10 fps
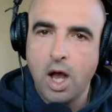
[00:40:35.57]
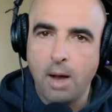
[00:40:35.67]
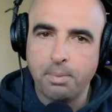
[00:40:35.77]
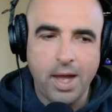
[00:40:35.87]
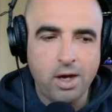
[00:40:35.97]

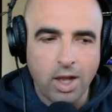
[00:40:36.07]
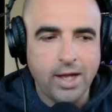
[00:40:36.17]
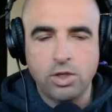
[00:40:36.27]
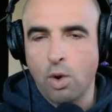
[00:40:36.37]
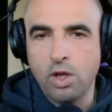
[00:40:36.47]
A player
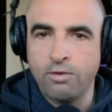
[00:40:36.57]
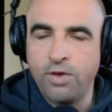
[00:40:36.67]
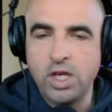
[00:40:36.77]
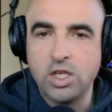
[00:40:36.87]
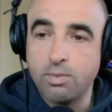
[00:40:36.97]
like Dorian
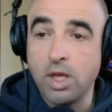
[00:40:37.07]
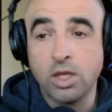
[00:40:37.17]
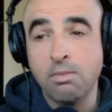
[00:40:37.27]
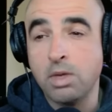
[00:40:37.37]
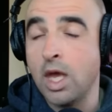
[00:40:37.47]
Finney-Smith
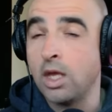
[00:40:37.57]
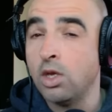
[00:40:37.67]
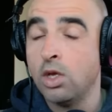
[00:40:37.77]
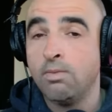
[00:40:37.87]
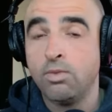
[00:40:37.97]
can be a
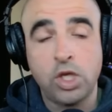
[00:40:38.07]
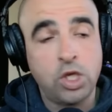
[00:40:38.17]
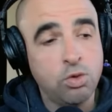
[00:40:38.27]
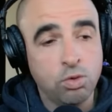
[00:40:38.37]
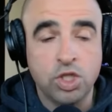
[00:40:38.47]

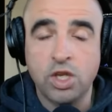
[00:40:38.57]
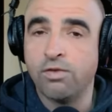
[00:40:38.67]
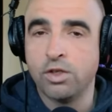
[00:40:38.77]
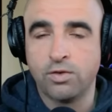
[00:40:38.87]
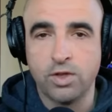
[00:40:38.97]
huge
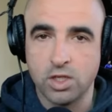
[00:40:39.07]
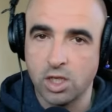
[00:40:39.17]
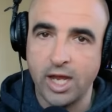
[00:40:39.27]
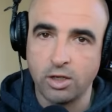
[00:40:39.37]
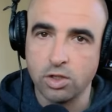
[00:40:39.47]
difference for this
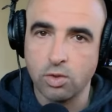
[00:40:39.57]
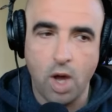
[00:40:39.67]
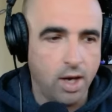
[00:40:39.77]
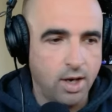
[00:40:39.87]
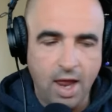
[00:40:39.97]
Lakers squad.